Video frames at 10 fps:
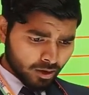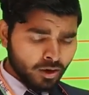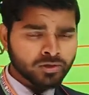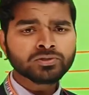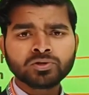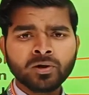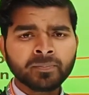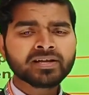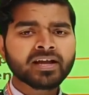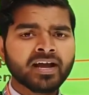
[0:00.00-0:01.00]

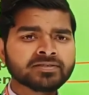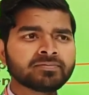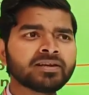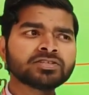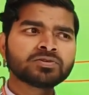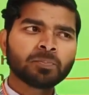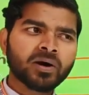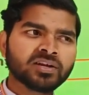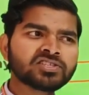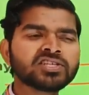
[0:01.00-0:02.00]
autotrophic as well as
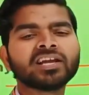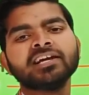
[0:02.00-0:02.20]
partial